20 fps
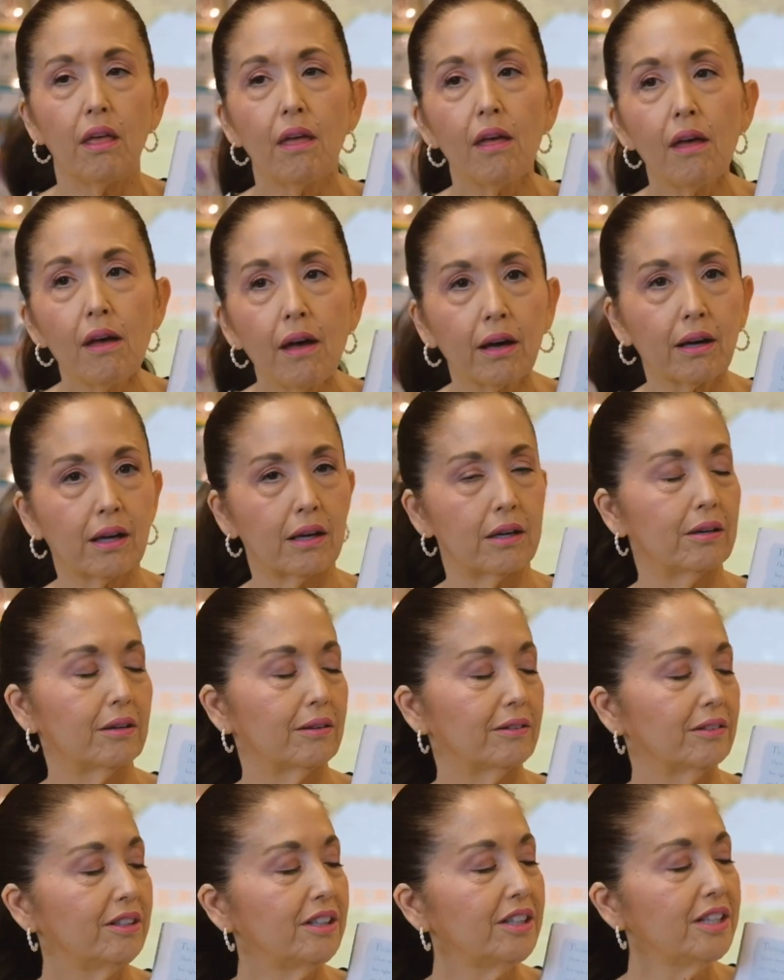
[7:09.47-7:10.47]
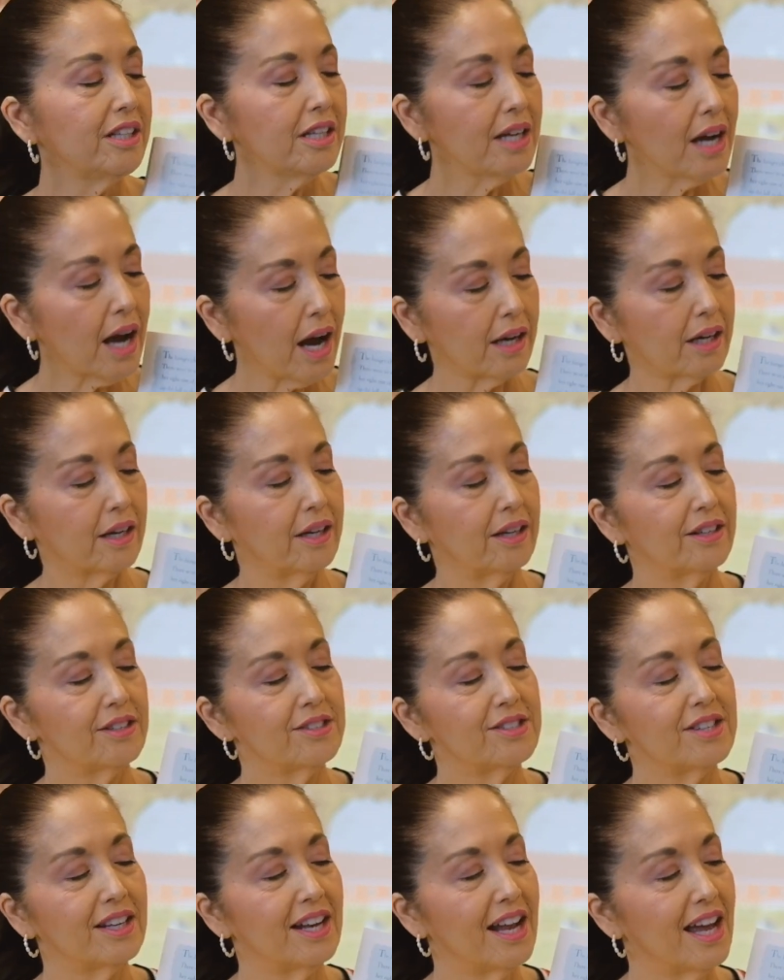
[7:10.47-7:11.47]
"Yuck, yuck,"
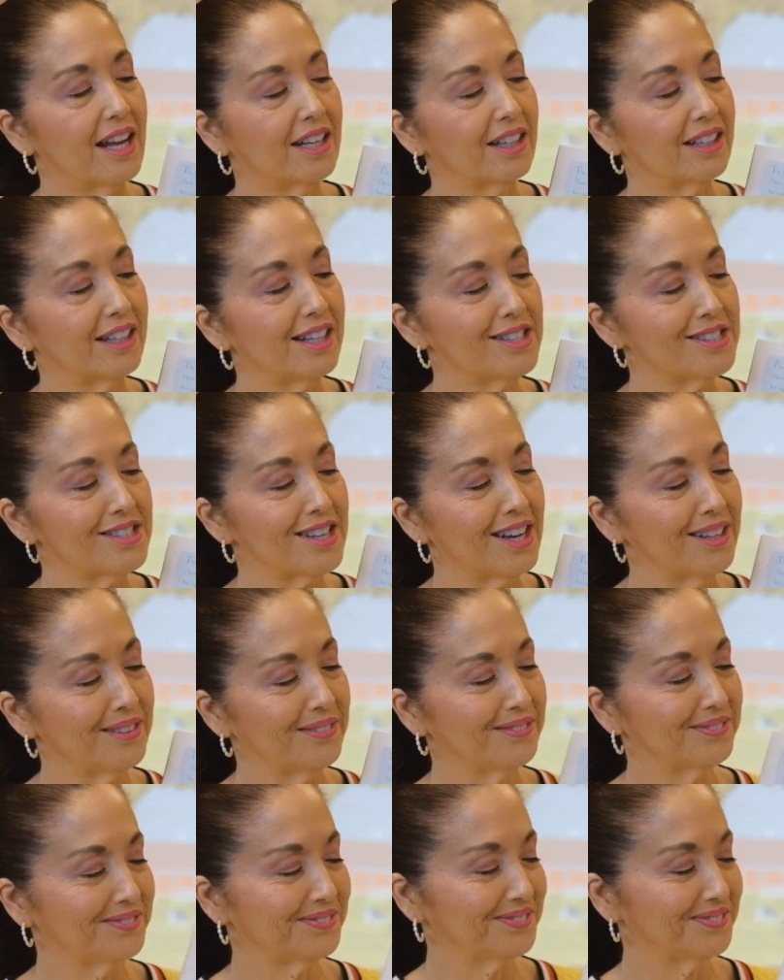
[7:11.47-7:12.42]
said Annalisa.